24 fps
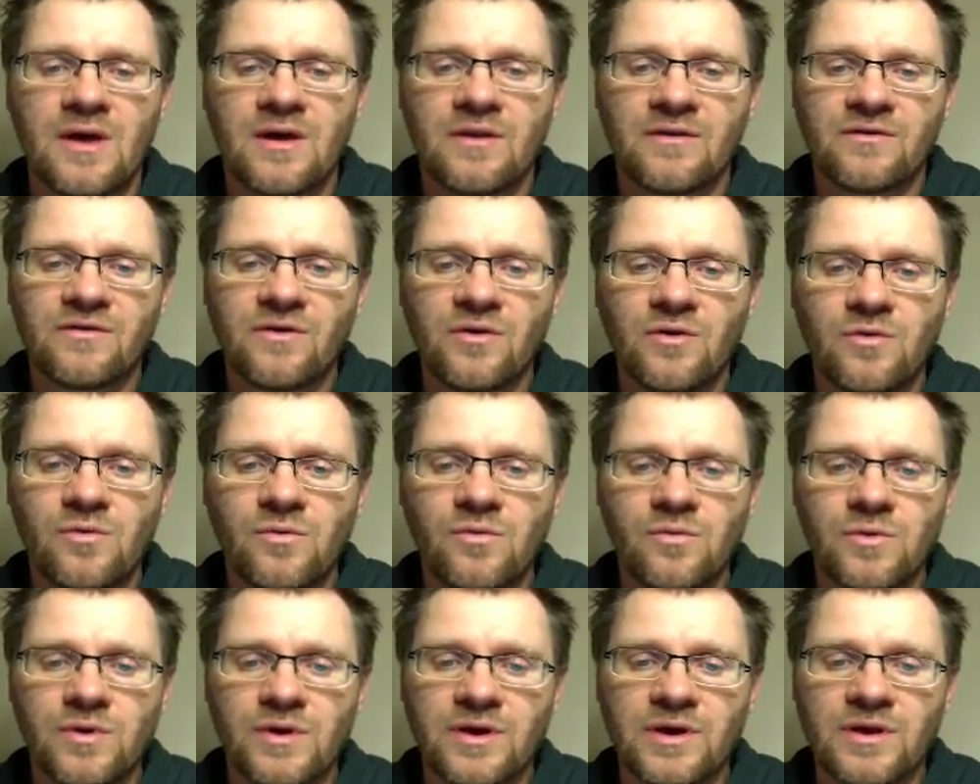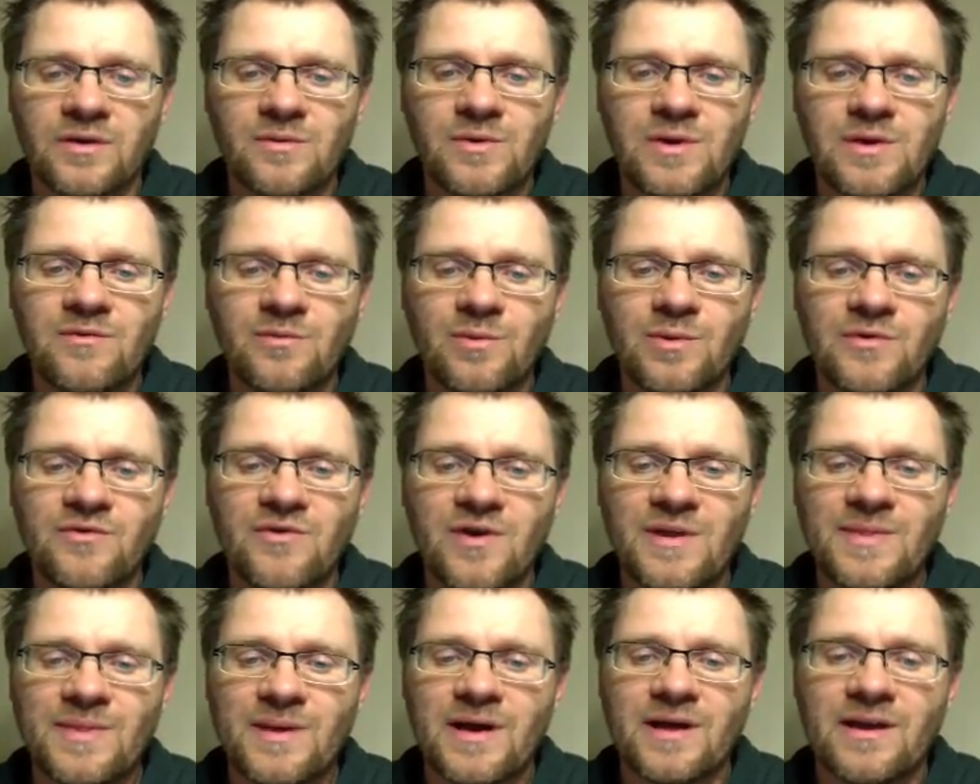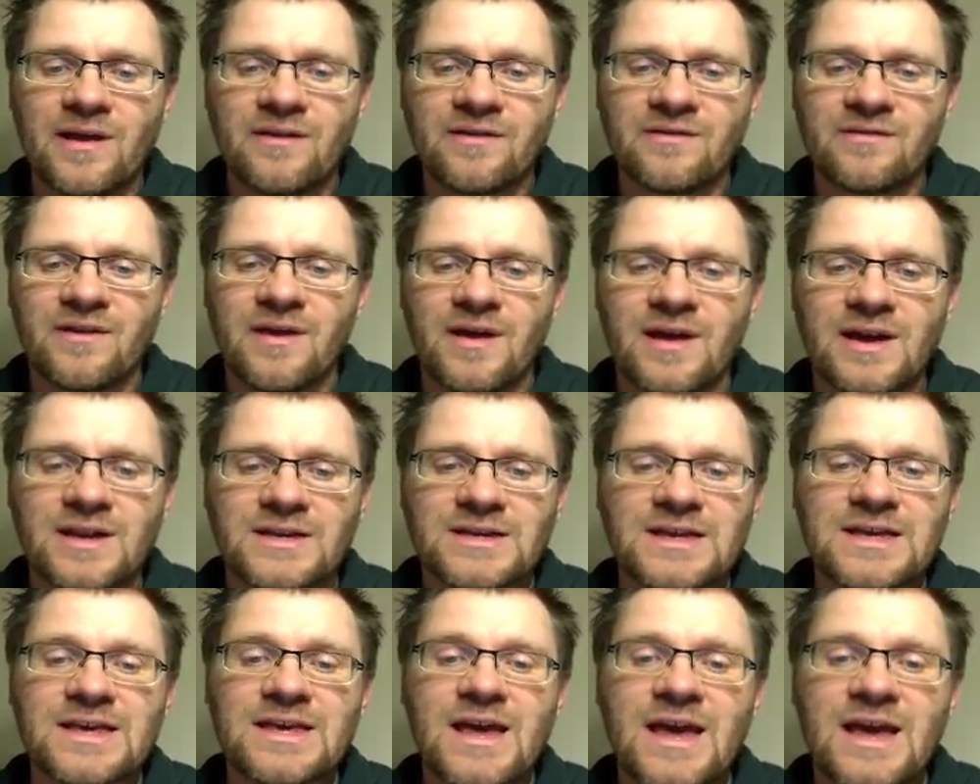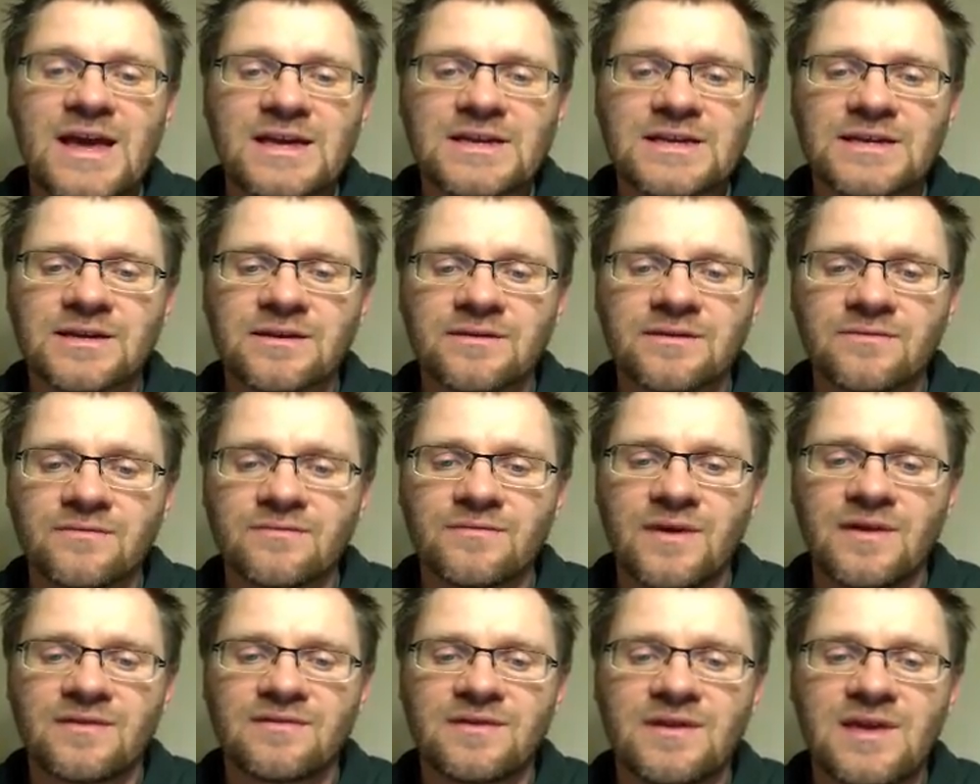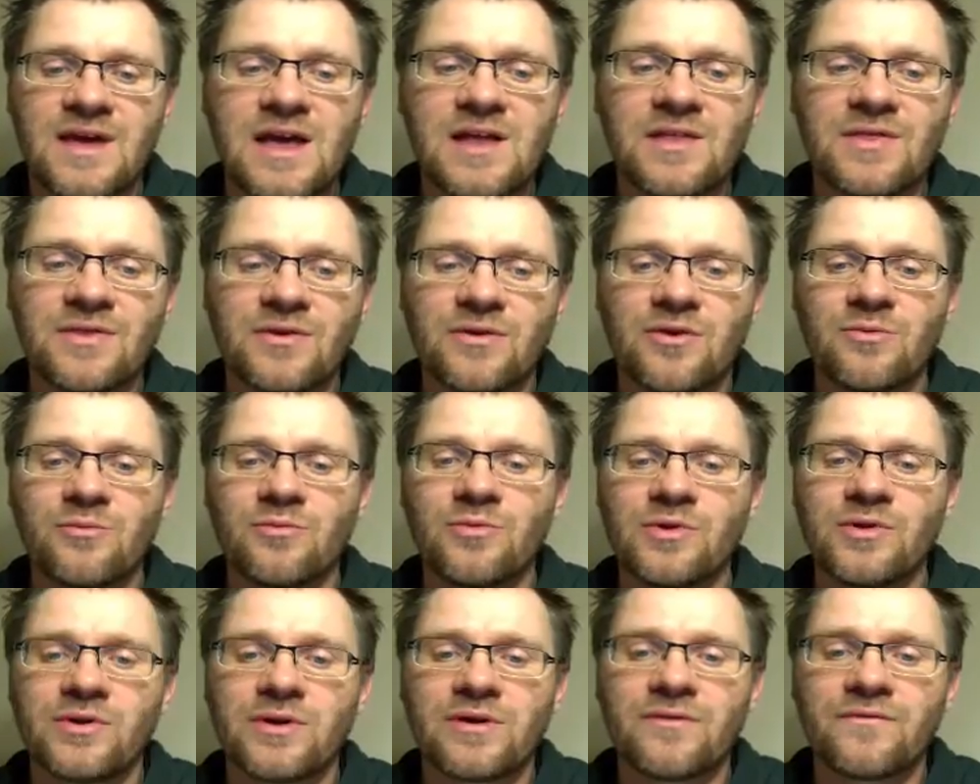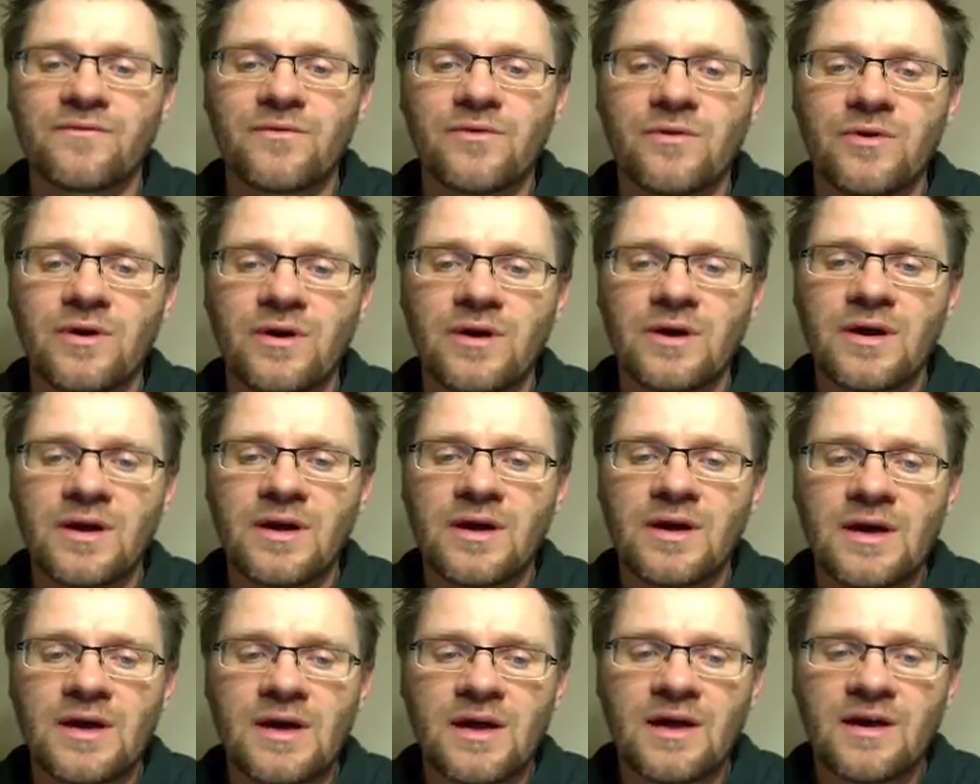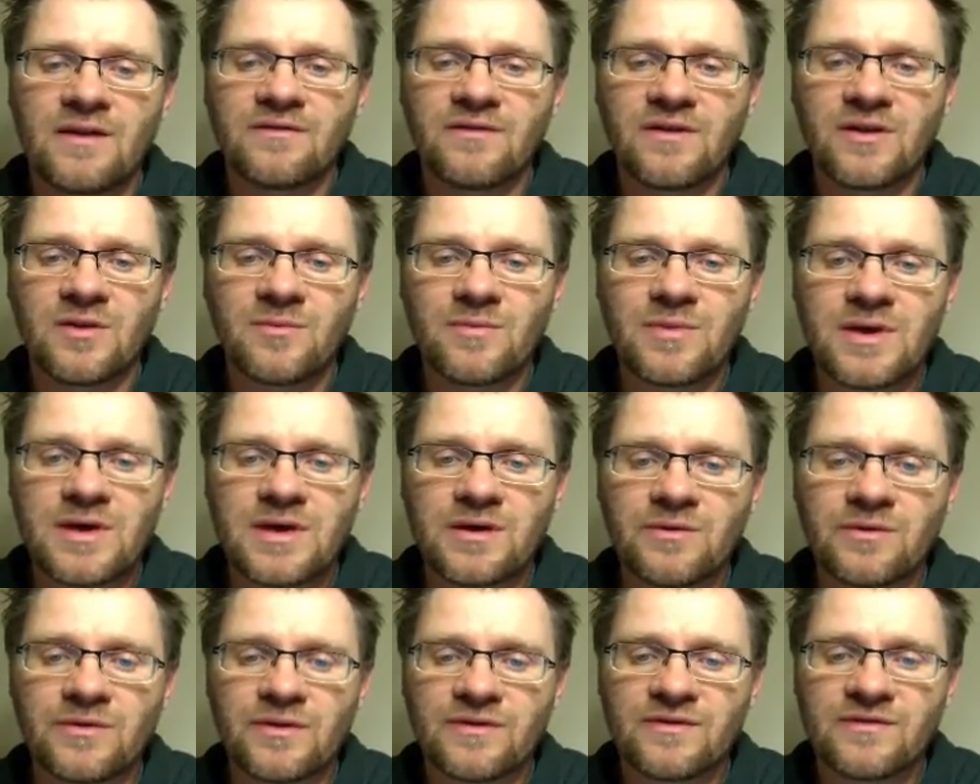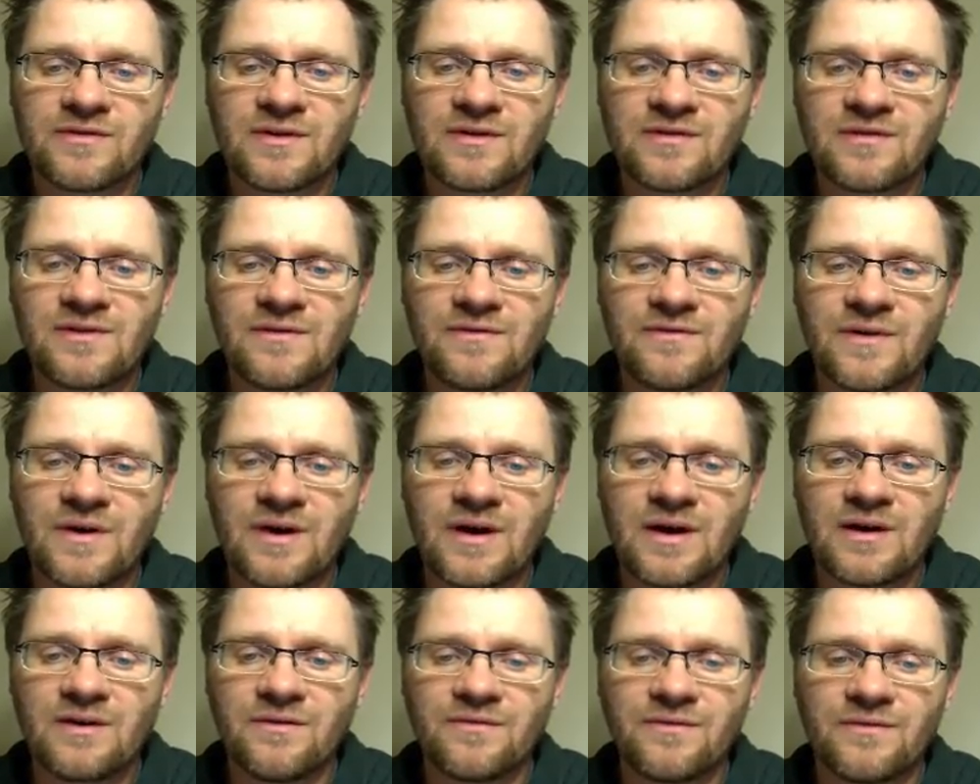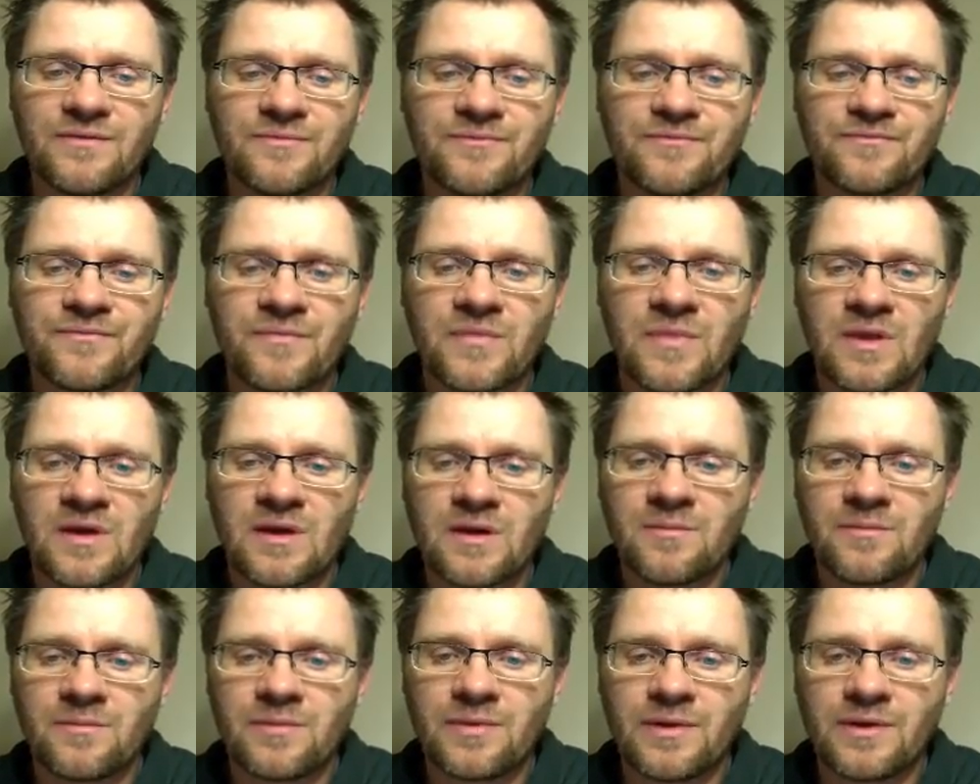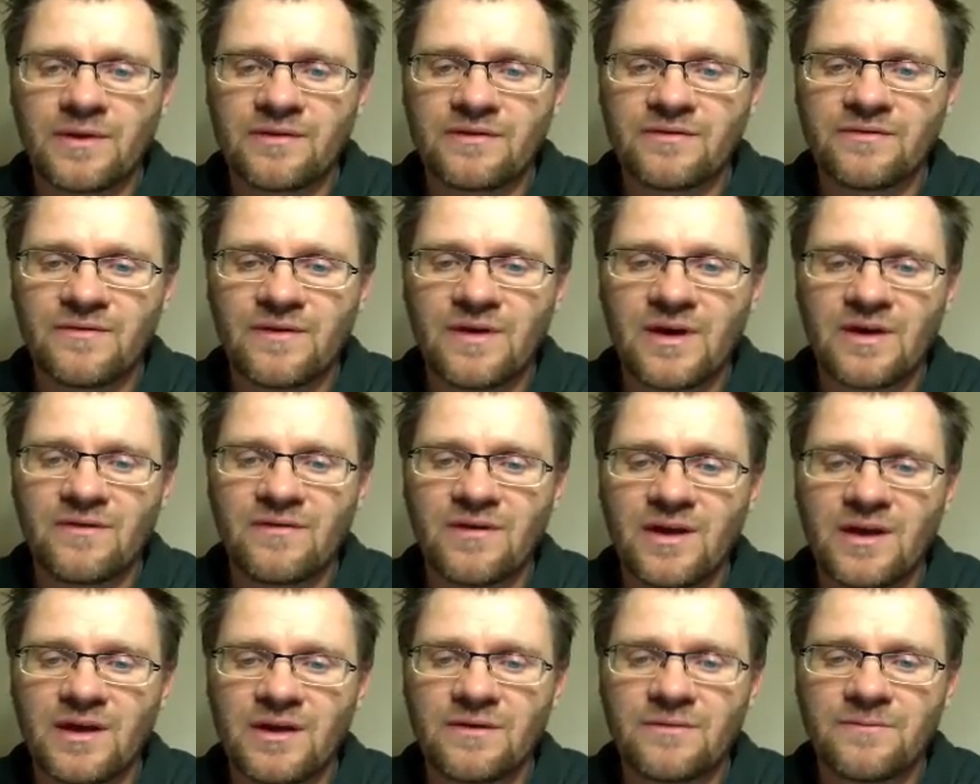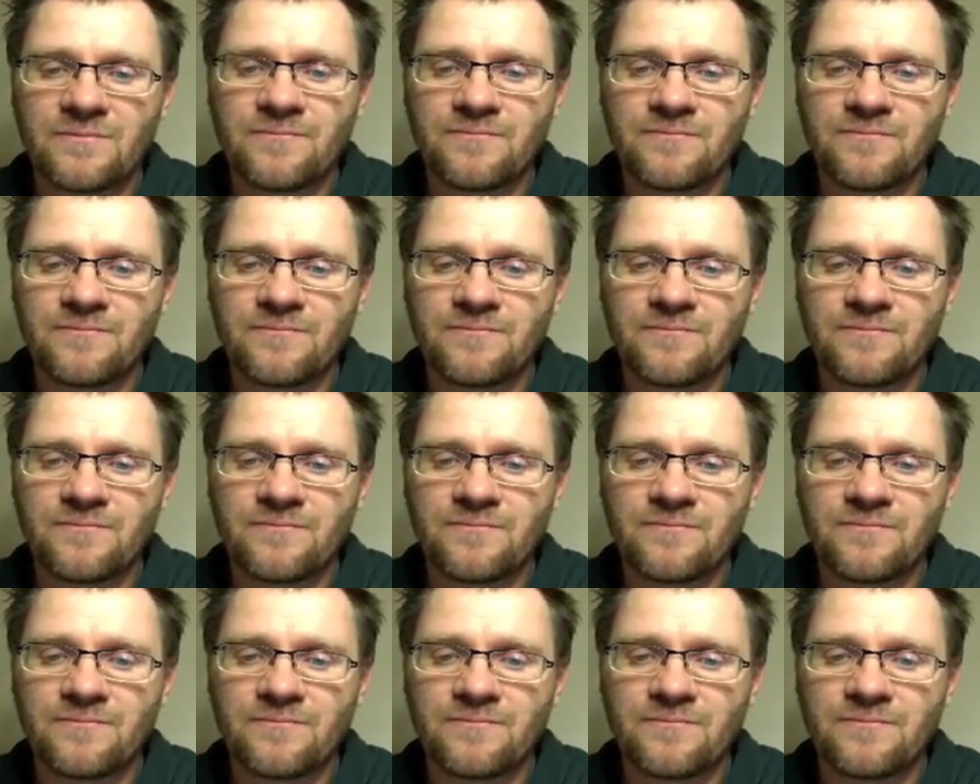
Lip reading: So we would write that as saying T8. That's the eighth term we're looking for, is going to be equal to 65 plus 5n.